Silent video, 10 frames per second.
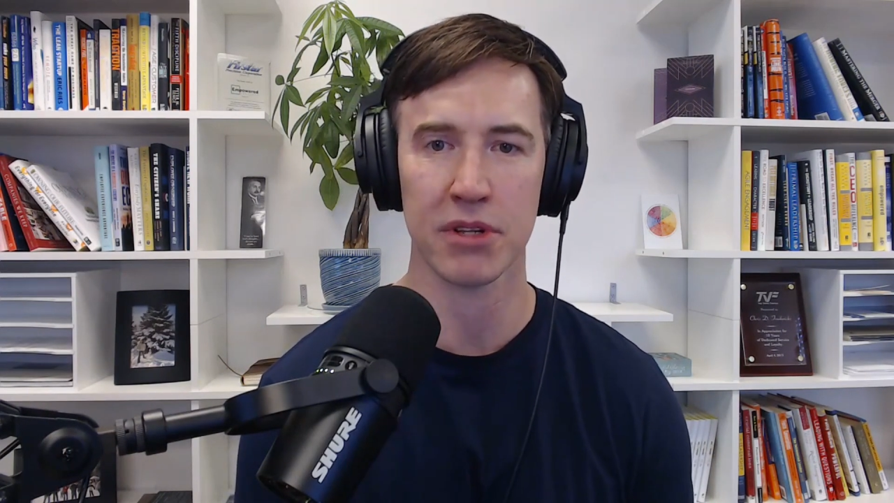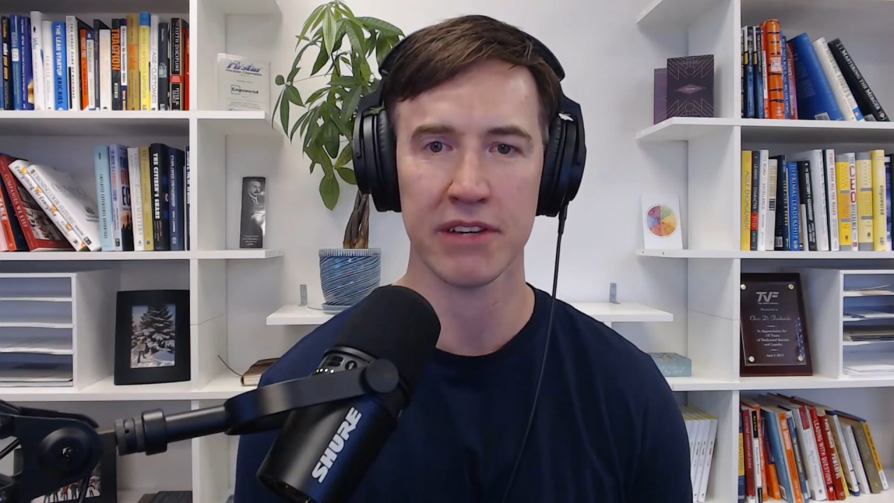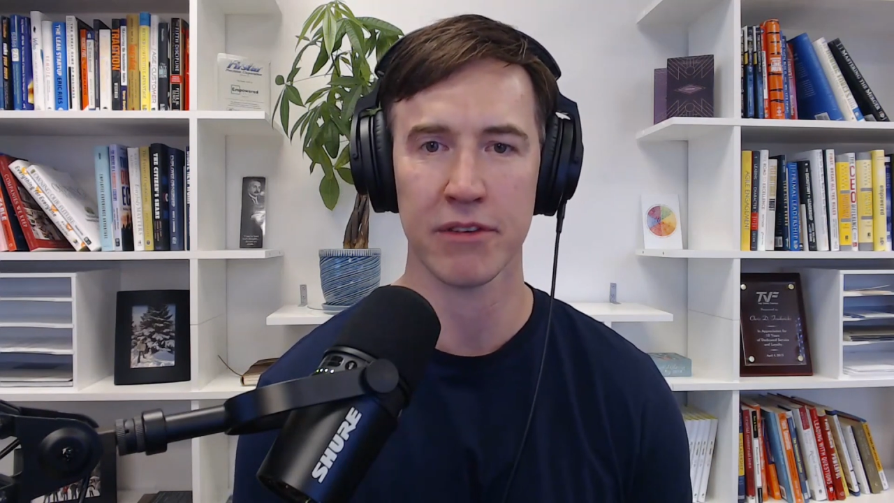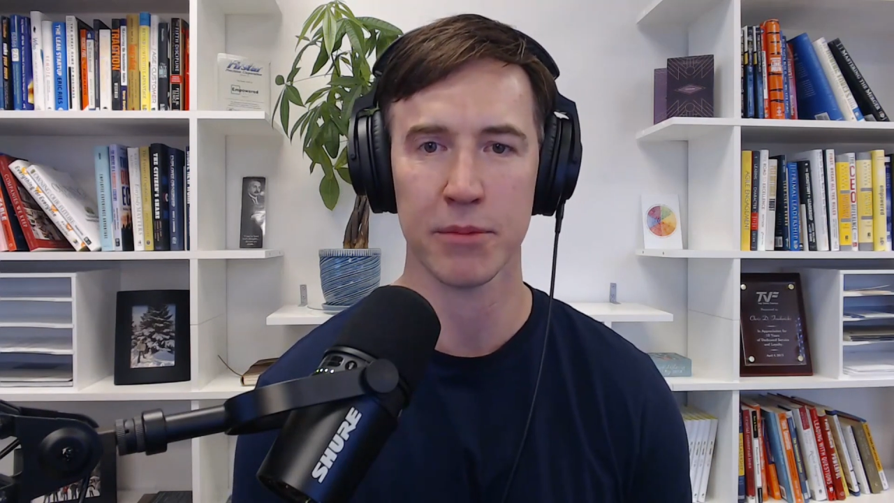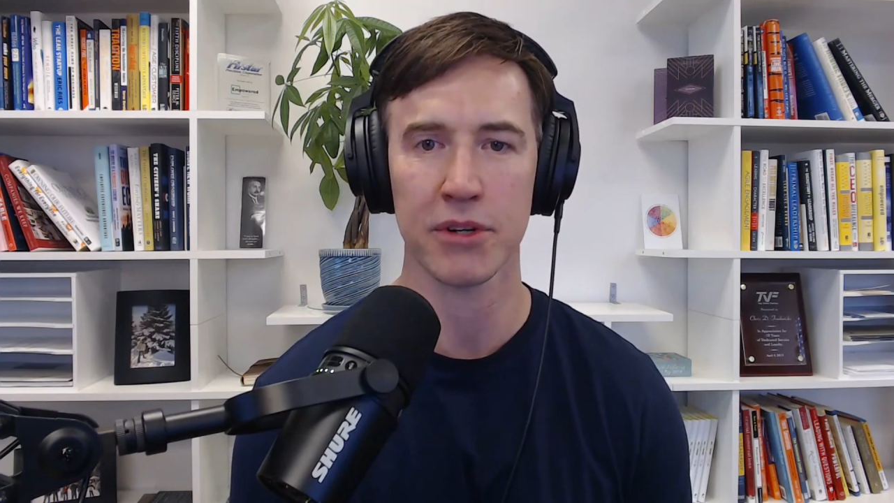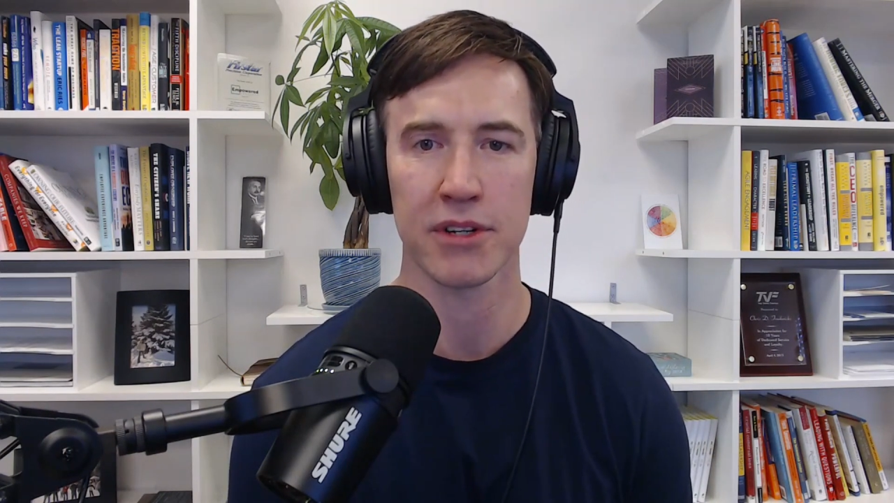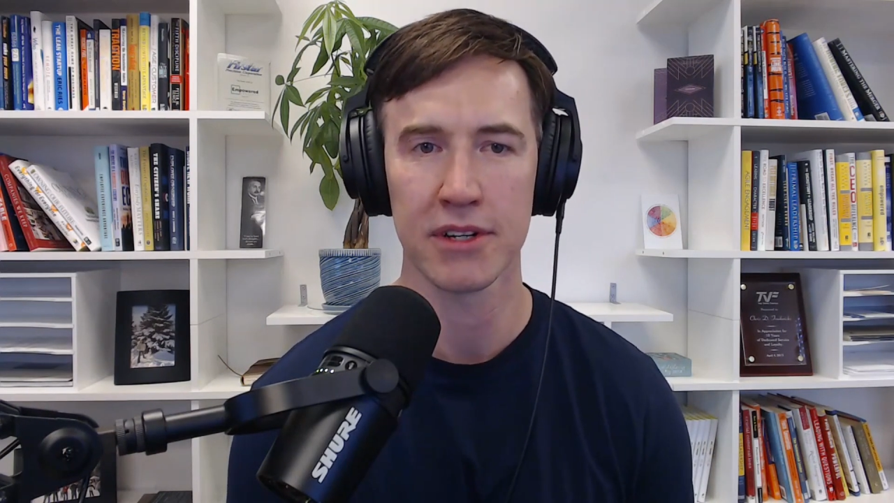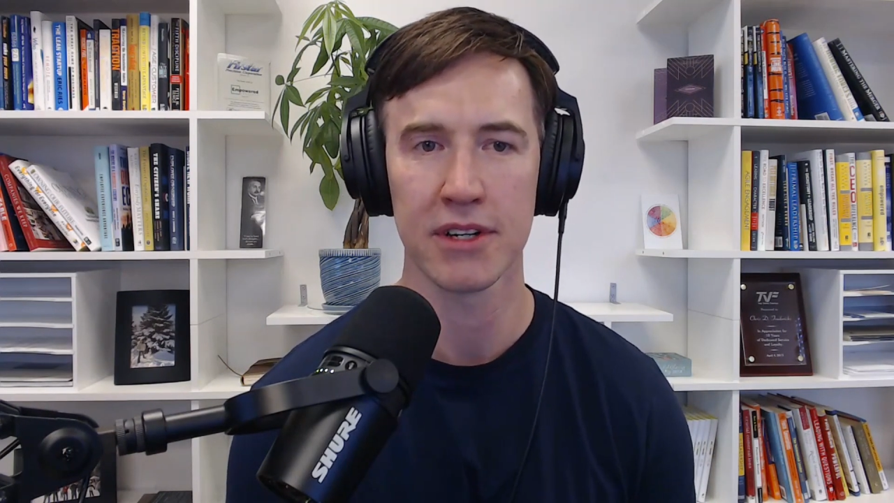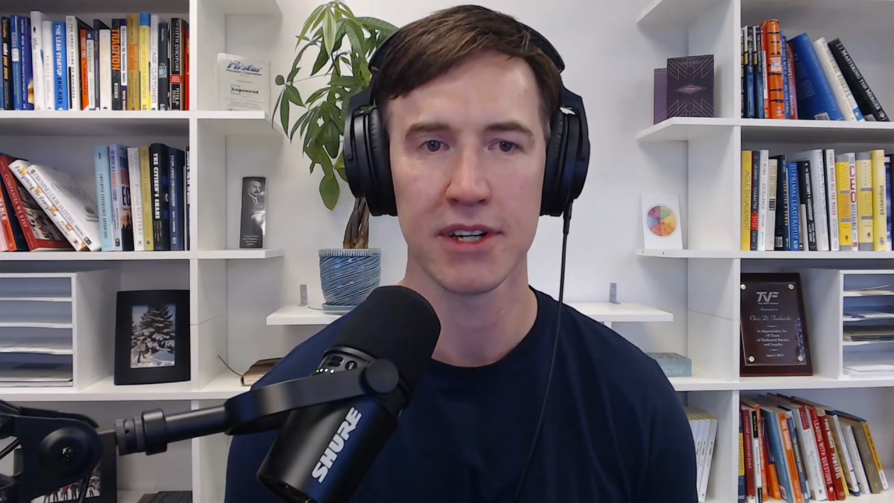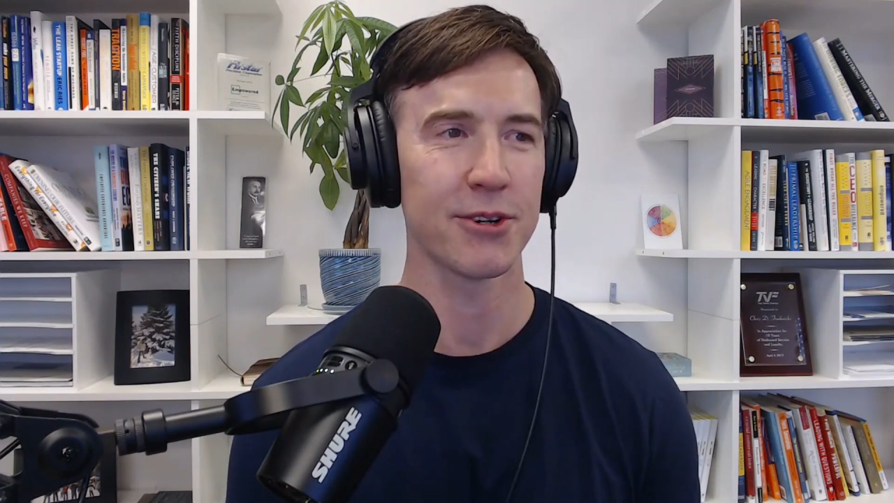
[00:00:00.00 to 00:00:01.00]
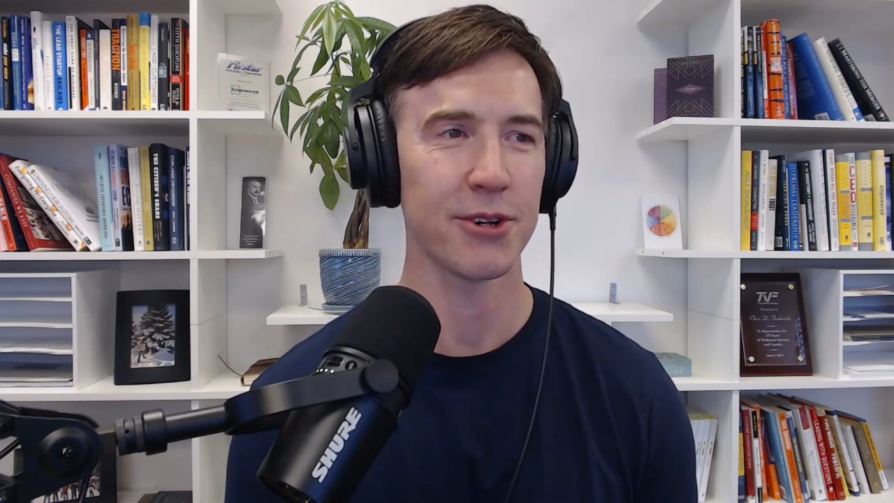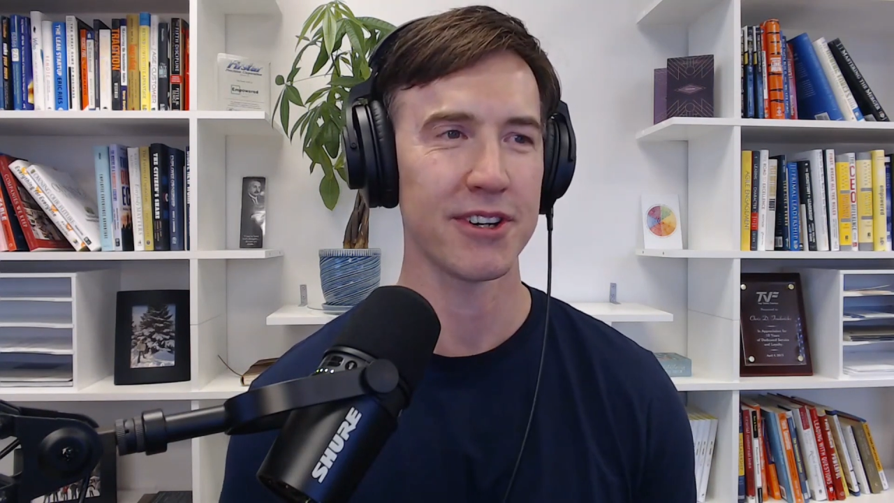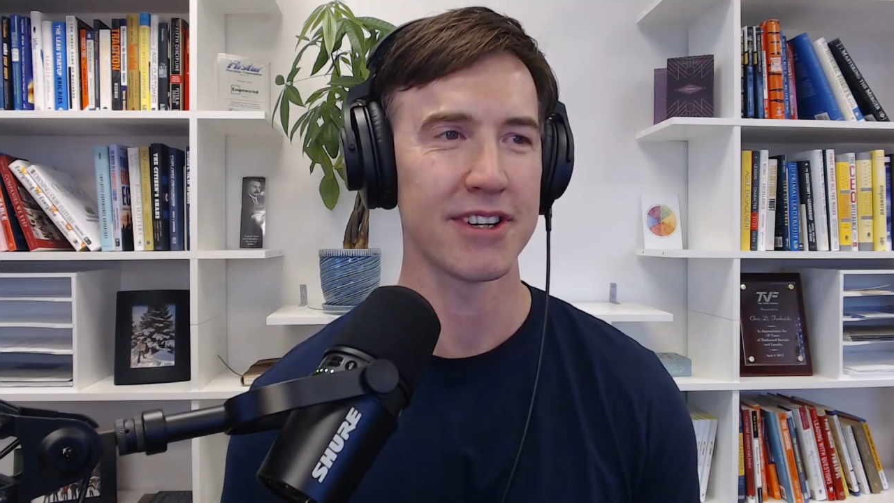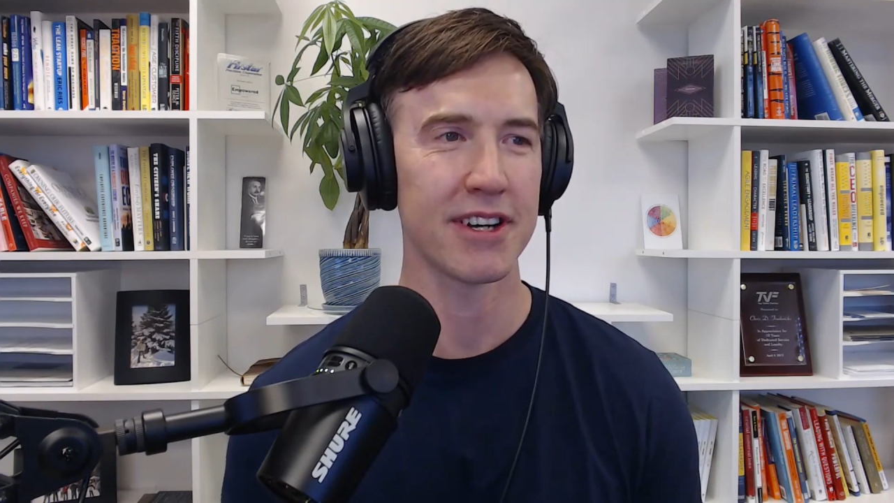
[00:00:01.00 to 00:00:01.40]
unbelievable. Cool.